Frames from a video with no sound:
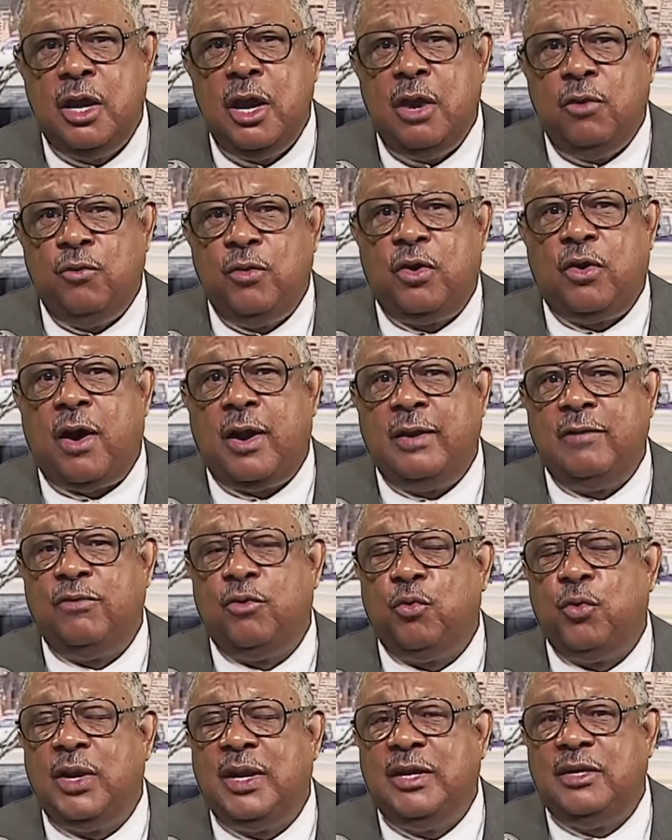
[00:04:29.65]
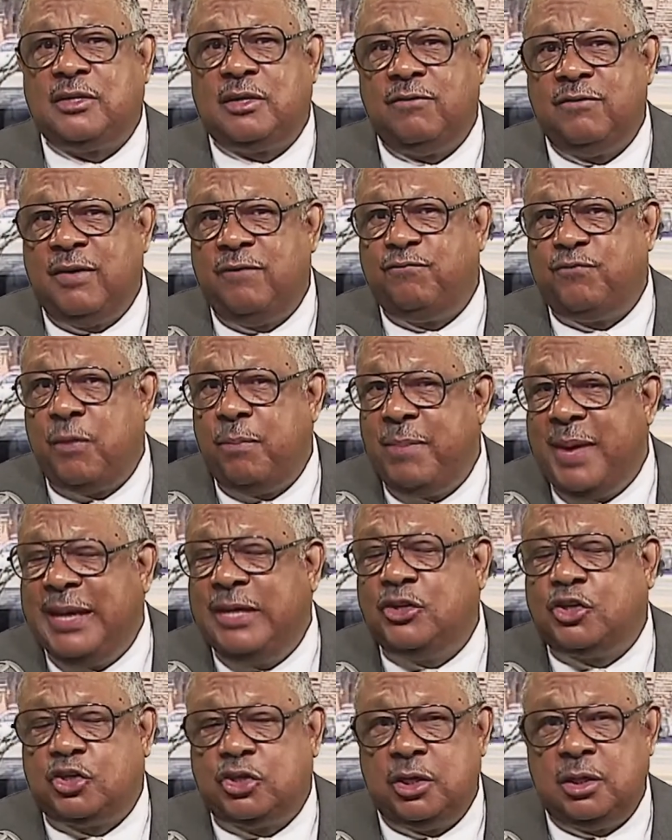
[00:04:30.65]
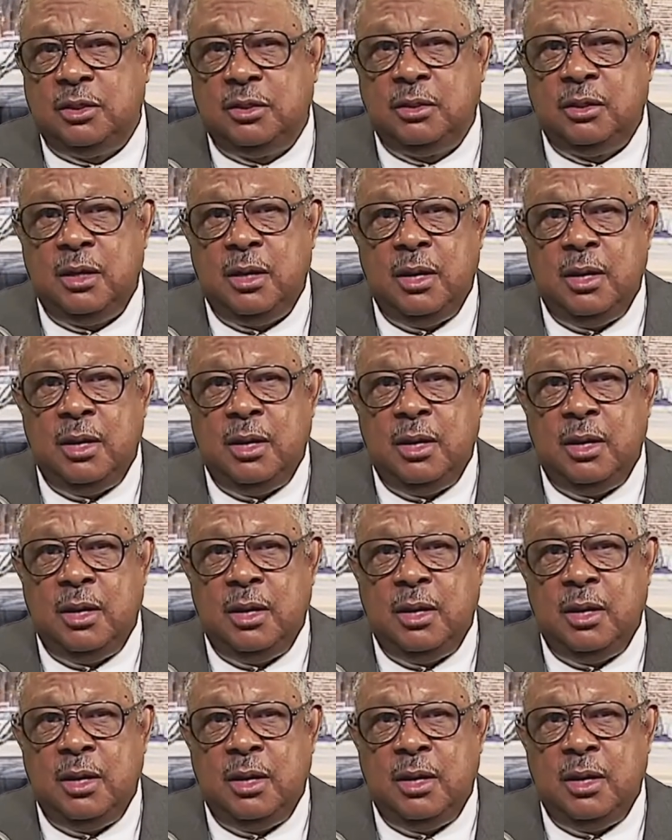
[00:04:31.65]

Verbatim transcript: regarding the release of information